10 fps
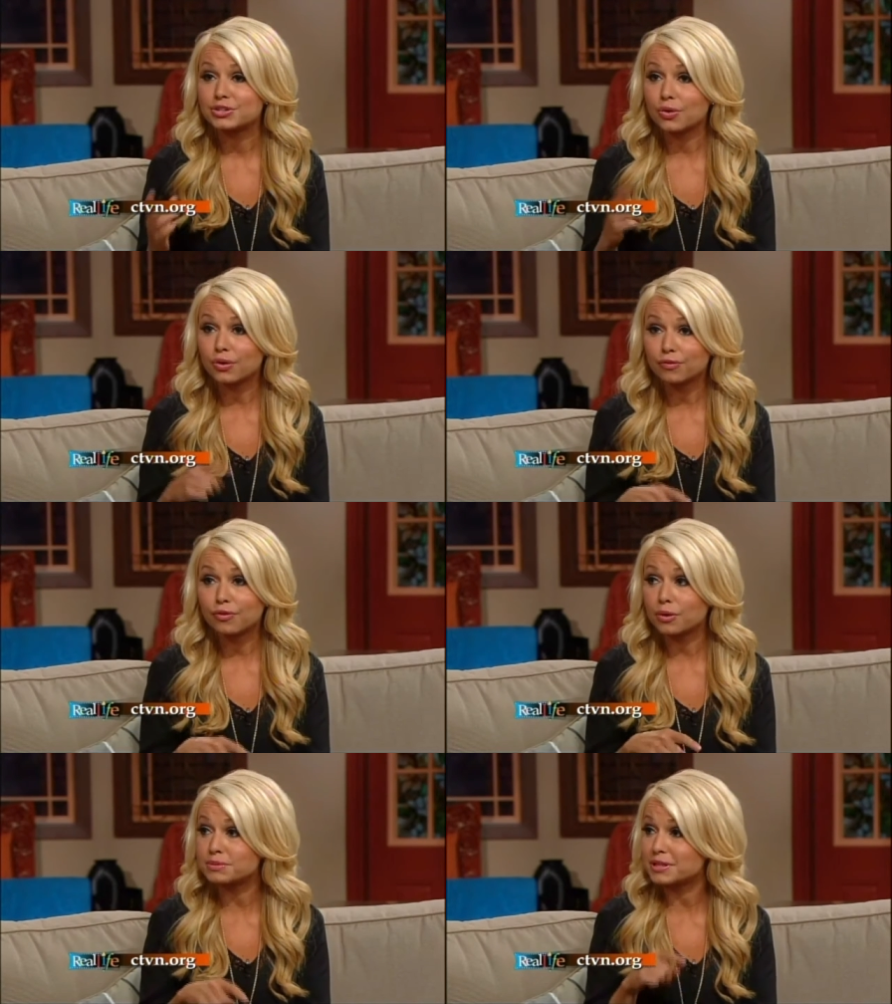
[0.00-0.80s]
Don't
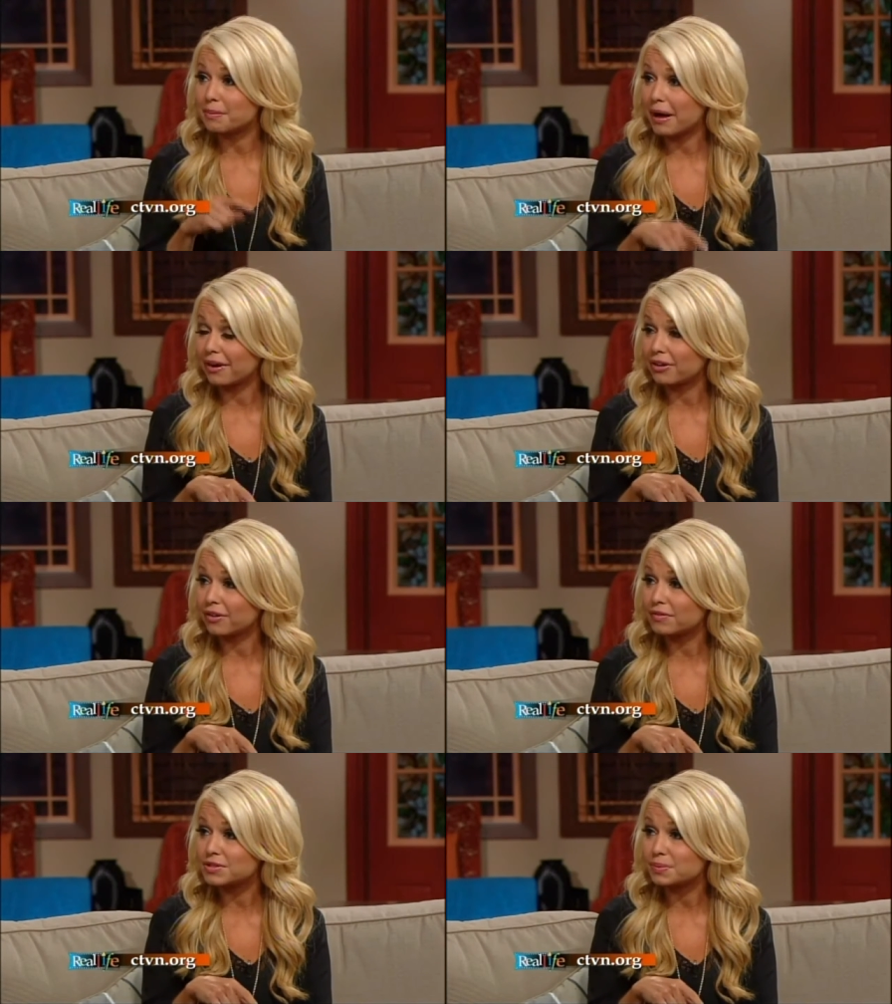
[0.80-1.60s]
conform to the
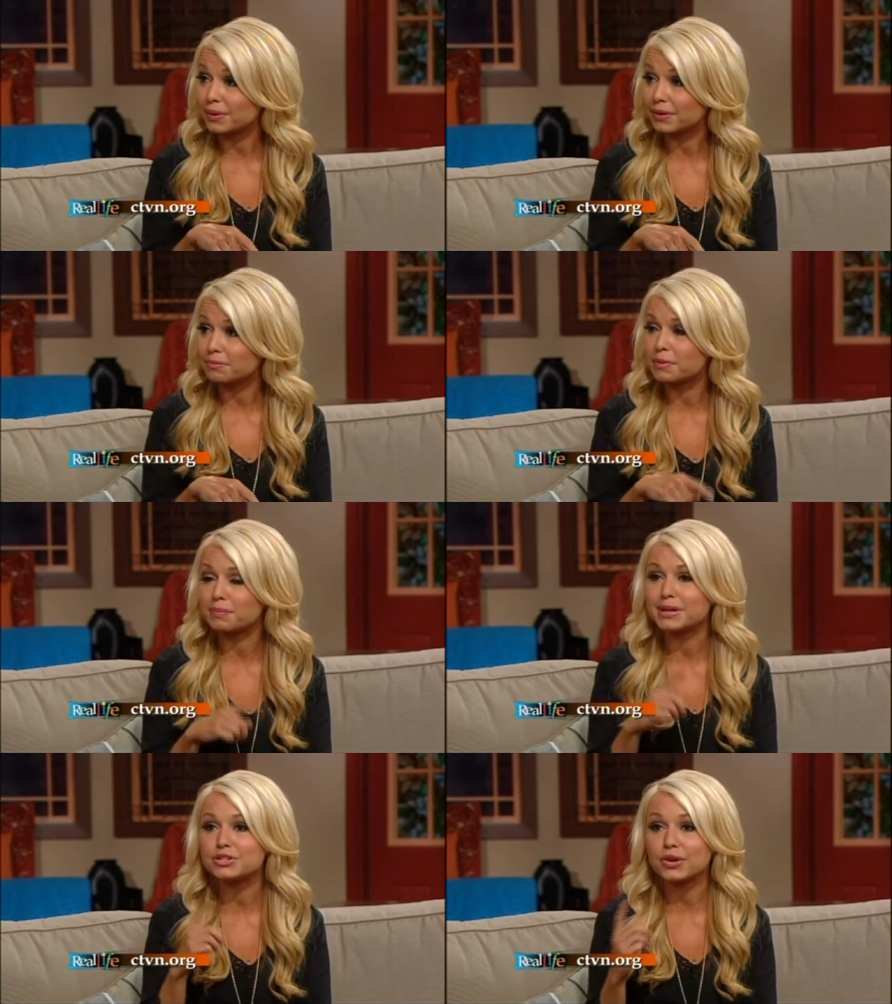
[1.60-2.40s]
pattern of this world,
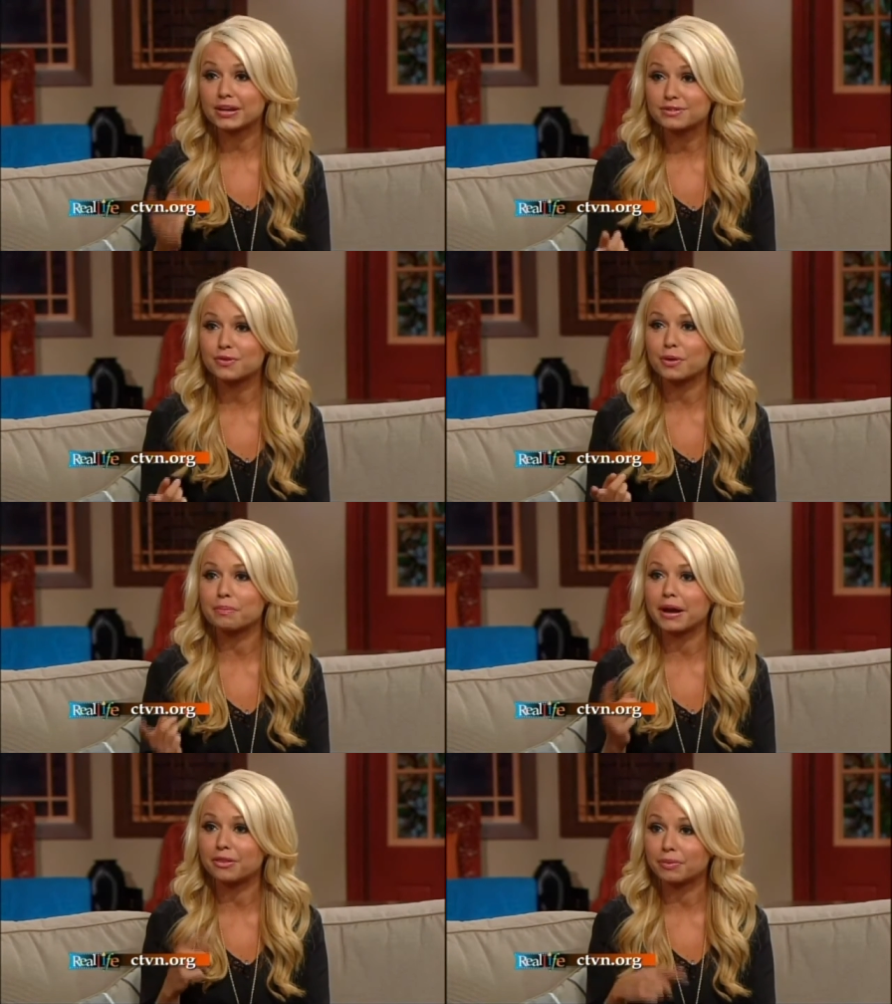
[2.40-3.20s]
but be
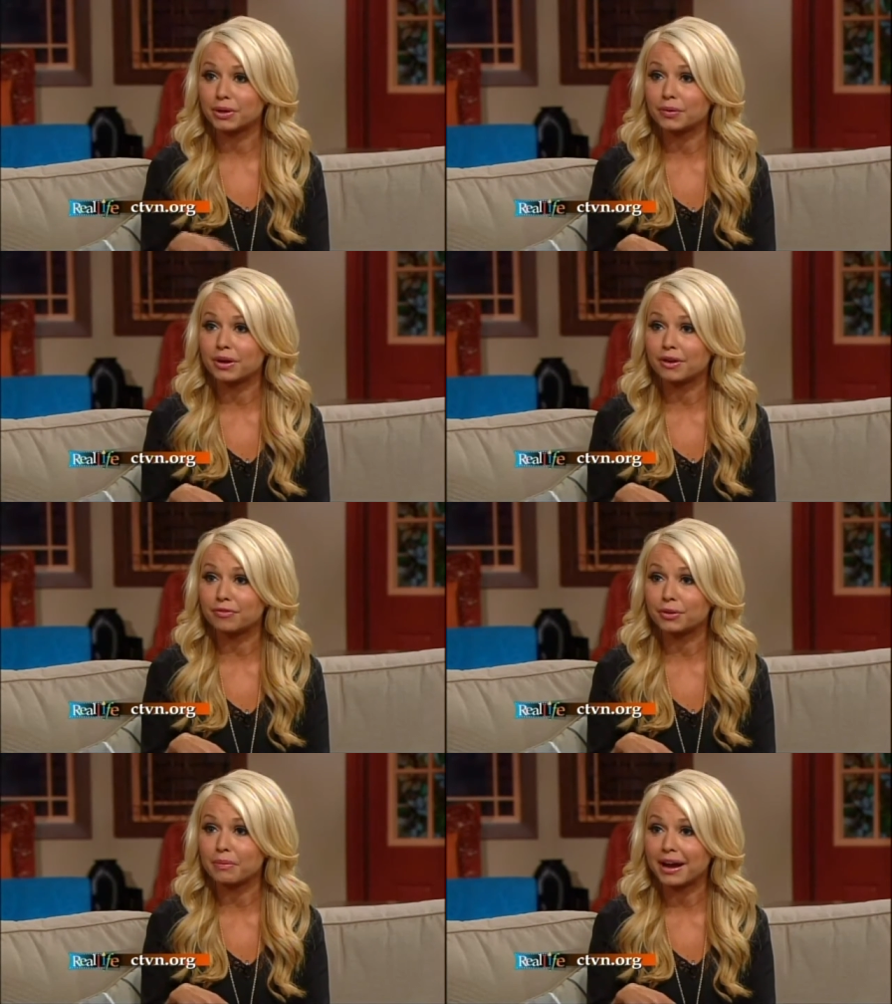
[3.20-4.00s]
transformed by the renewing
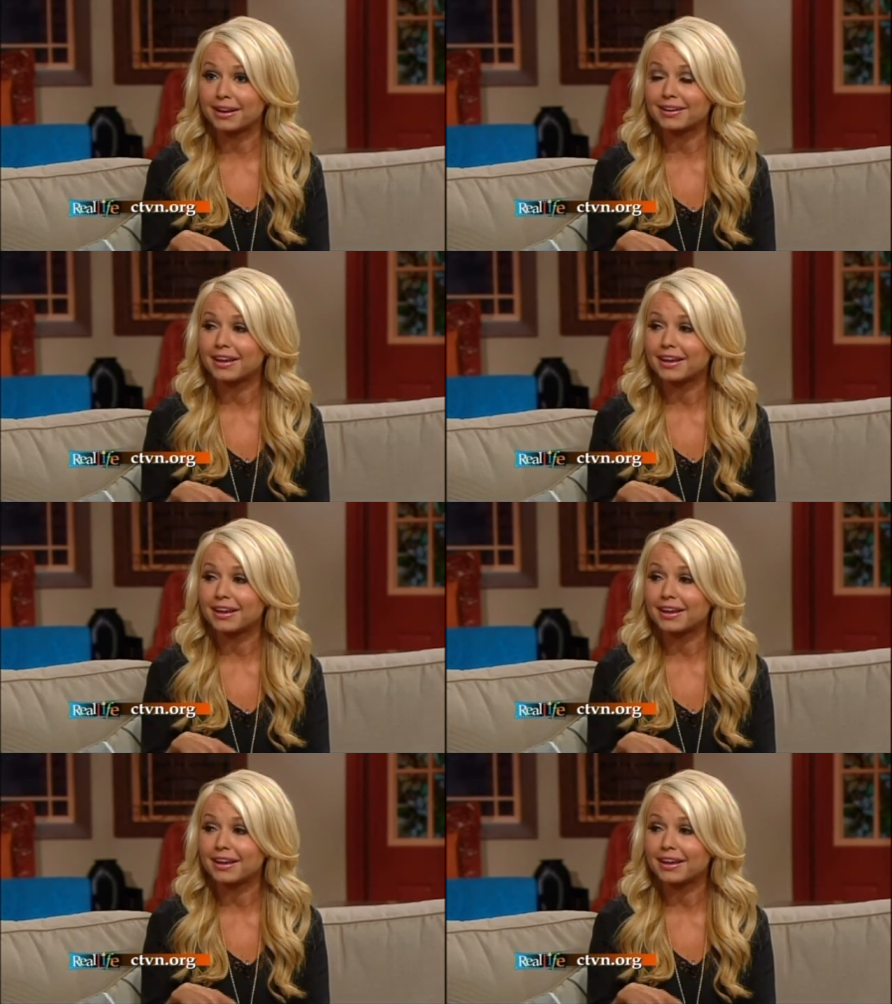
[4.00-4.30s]
of your mind.